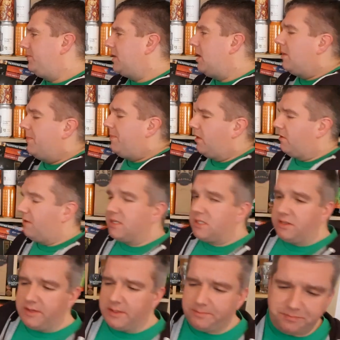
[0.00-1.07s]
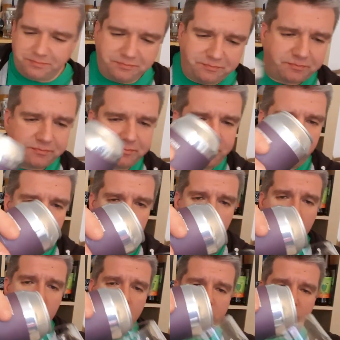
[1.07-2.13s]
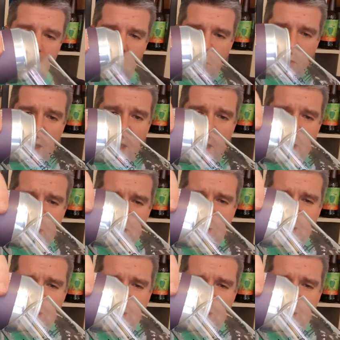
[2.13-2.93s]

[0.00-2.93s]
I'm going to pour the rest of it. So that,